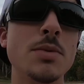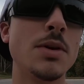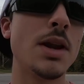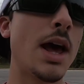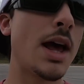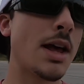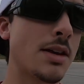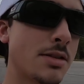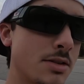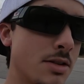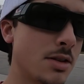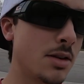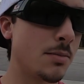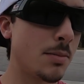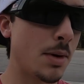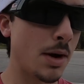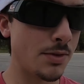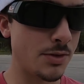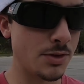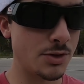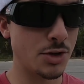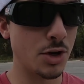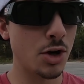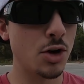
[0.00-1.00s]
have been asking
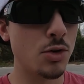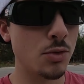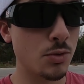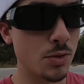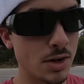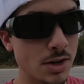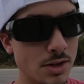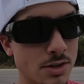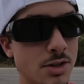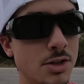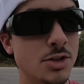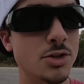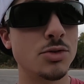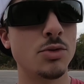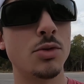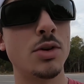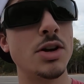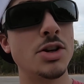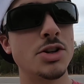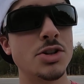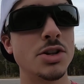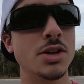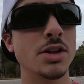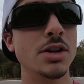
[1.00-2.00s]
about the tow rig
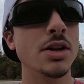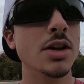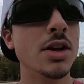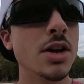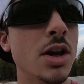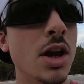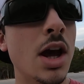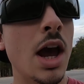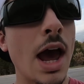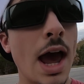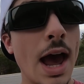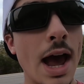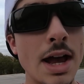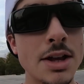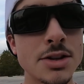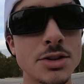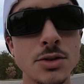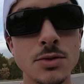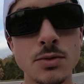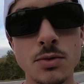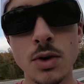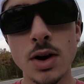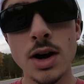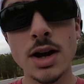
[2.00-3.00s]
situation. As
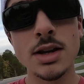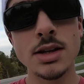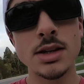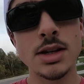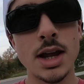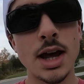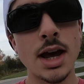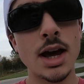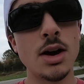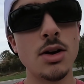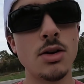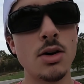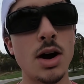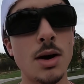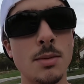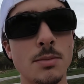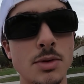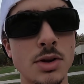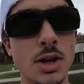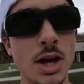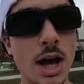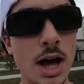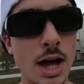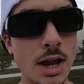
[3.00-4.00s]
of right now,
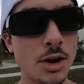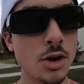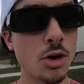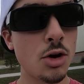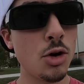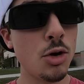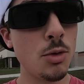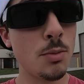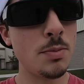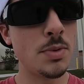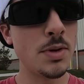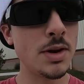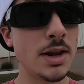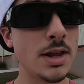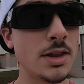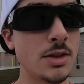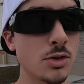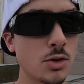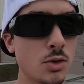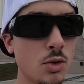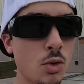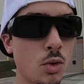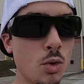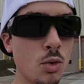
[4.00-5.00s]
I'm kind of hoping in
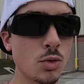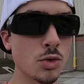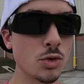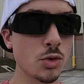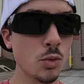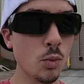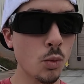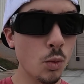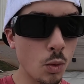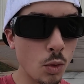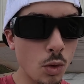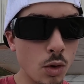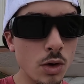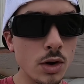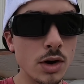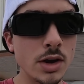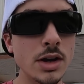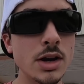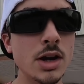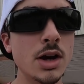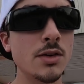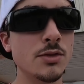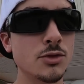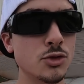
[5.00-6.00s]
the quarter
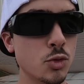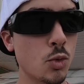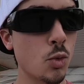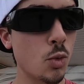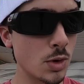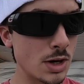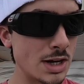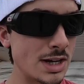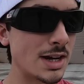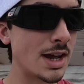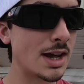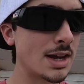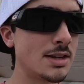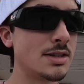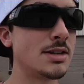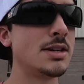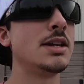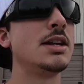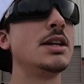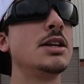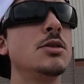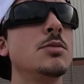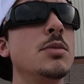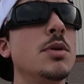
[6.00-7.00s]
one of twenty
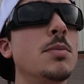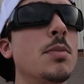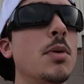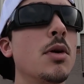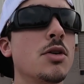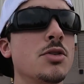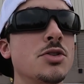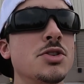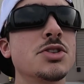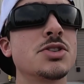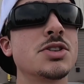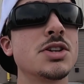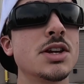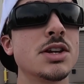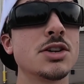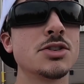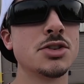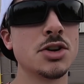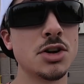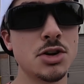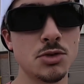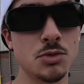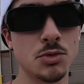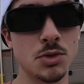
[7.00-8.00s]
nineteen to be purchasing a
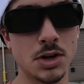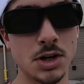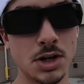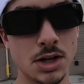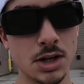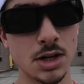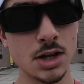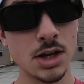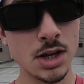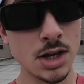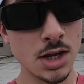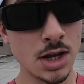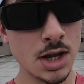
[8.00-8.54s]
tow rig.